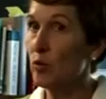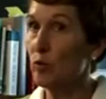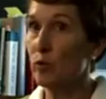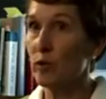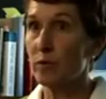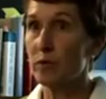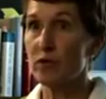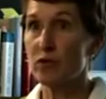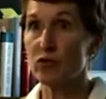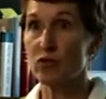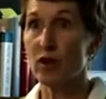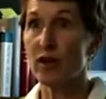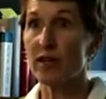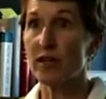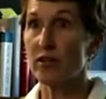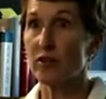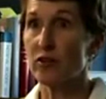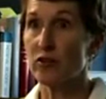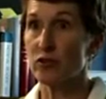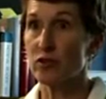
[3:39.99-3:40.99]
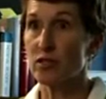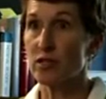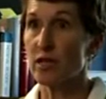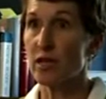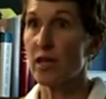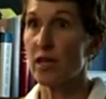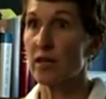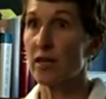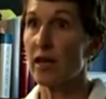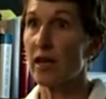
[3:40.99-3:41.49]
when we've been trying to
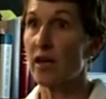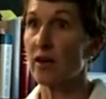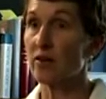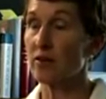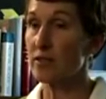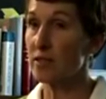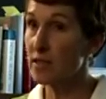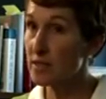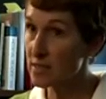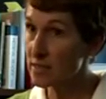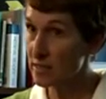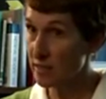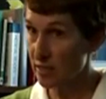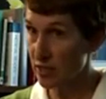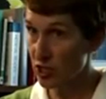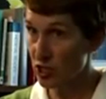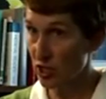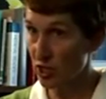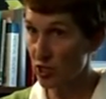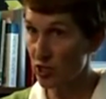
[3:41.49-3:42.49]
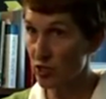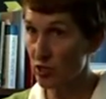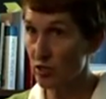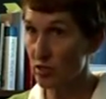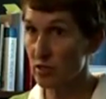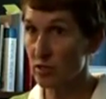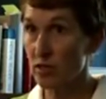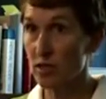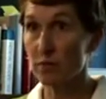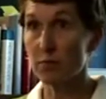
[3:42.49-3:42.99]
understand how density
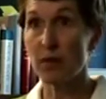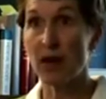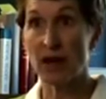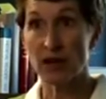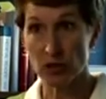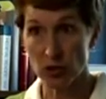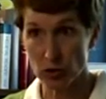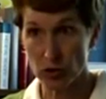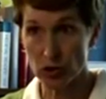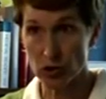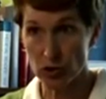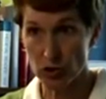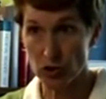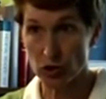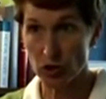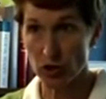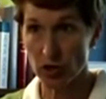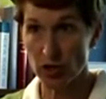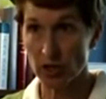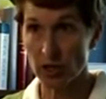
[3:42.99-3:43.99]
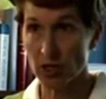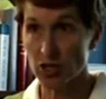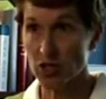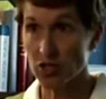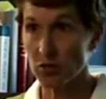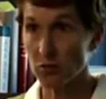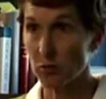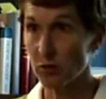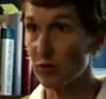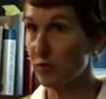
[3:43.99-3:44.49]
changes impact ocean
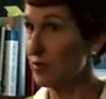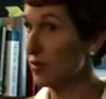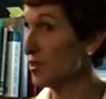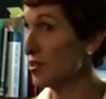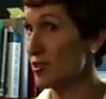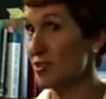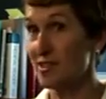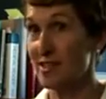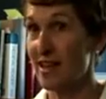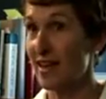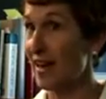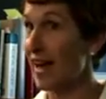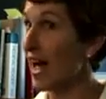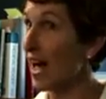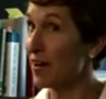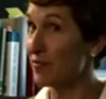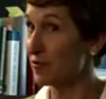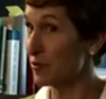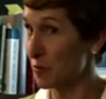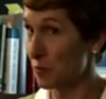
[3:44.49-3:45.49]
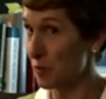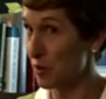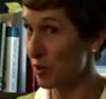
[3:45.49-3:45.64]
circulation, we've really just had half the